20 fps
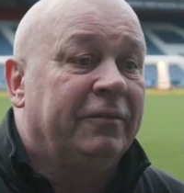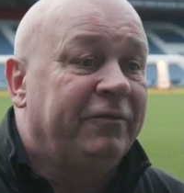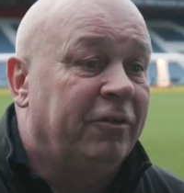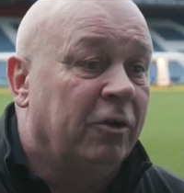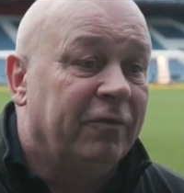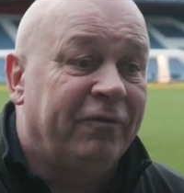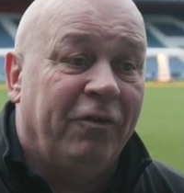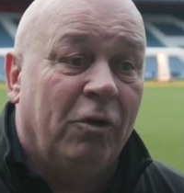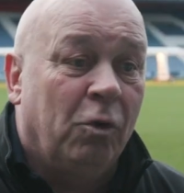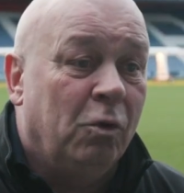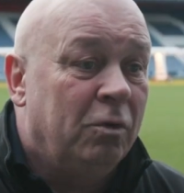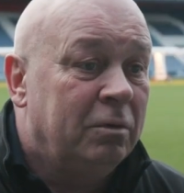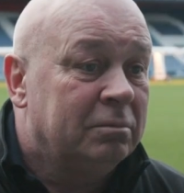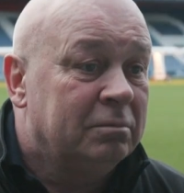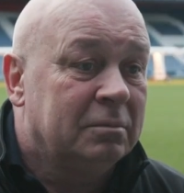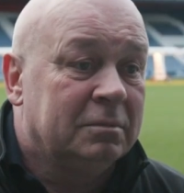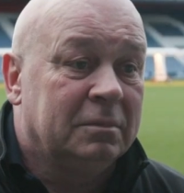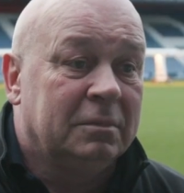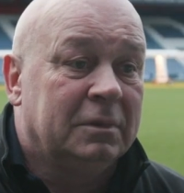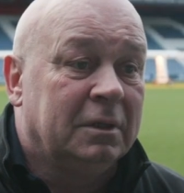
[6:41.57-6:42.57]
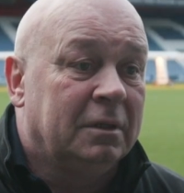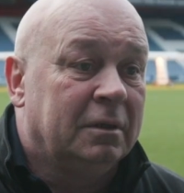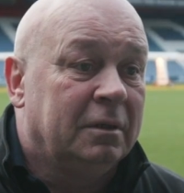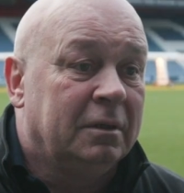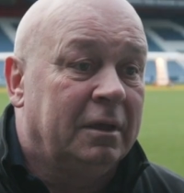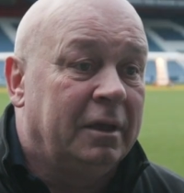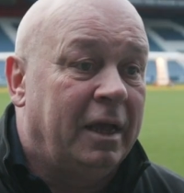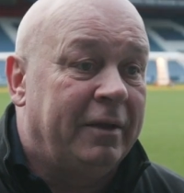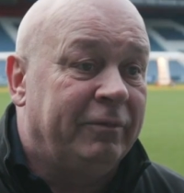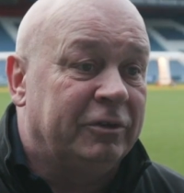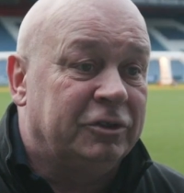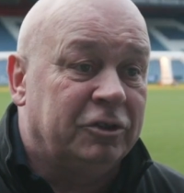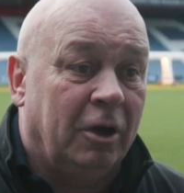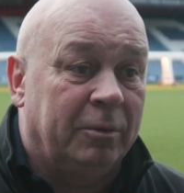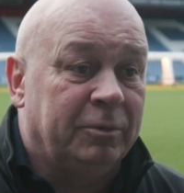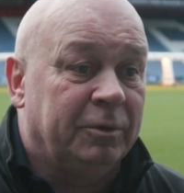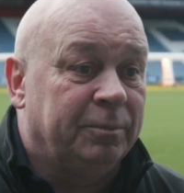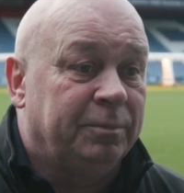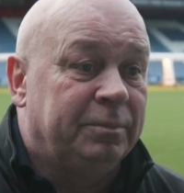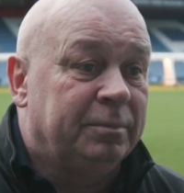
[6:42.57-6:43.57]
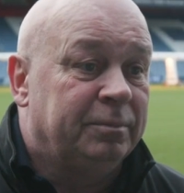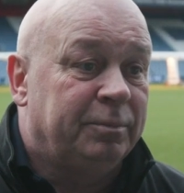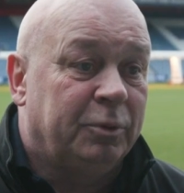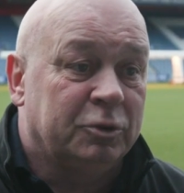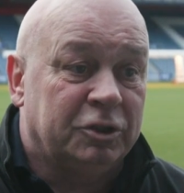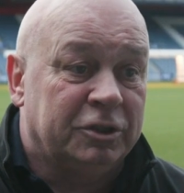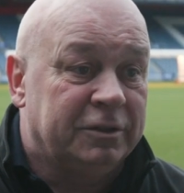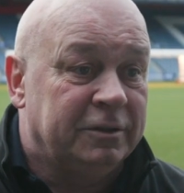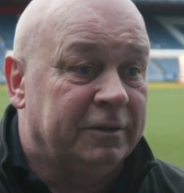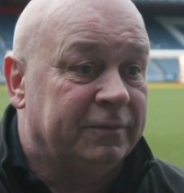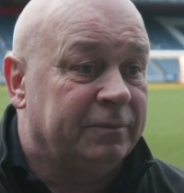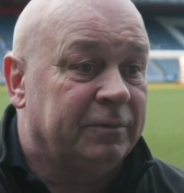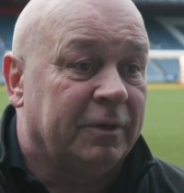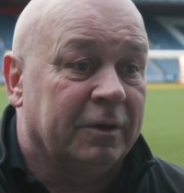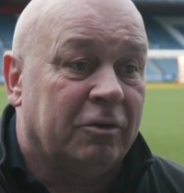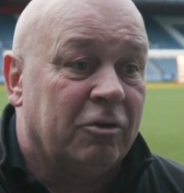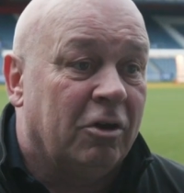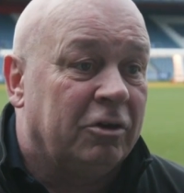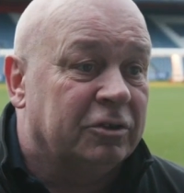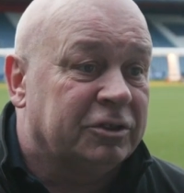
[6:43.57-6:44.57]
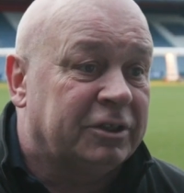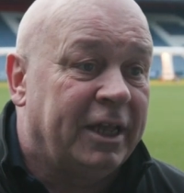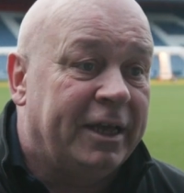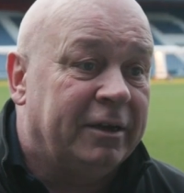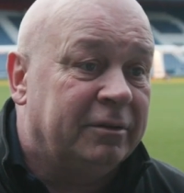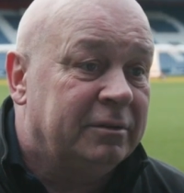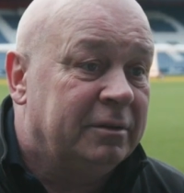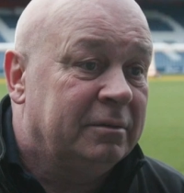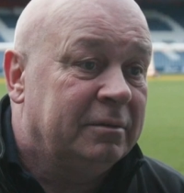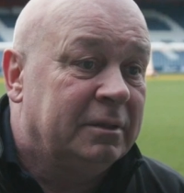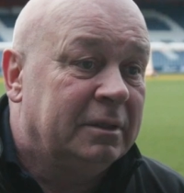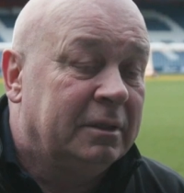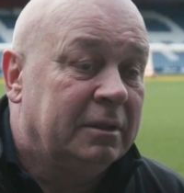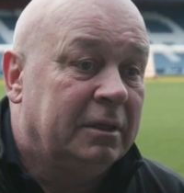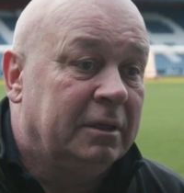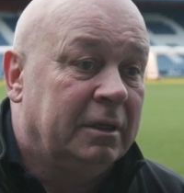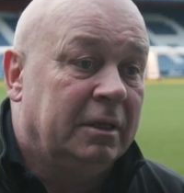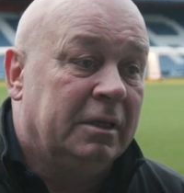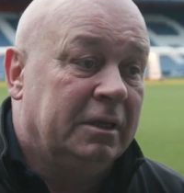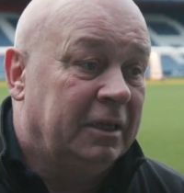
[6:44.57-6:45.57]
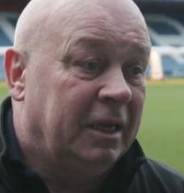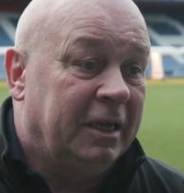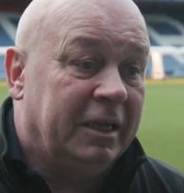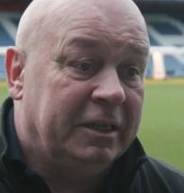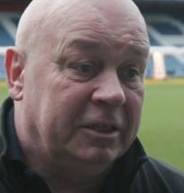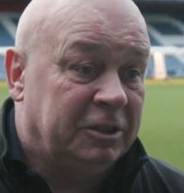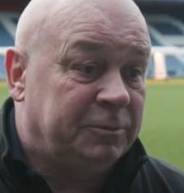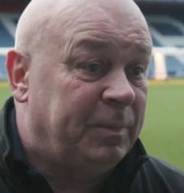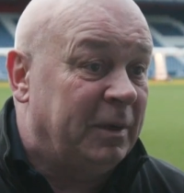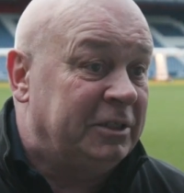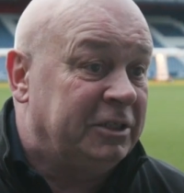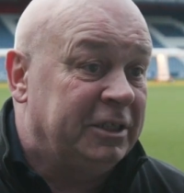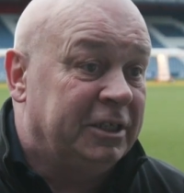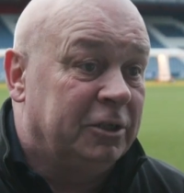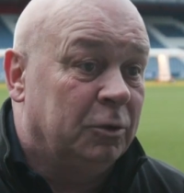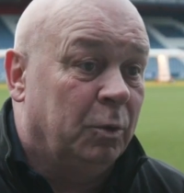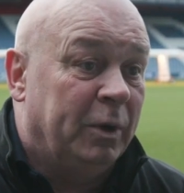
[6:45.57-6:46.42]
Footfall, every time you're pushing the grass down, especially in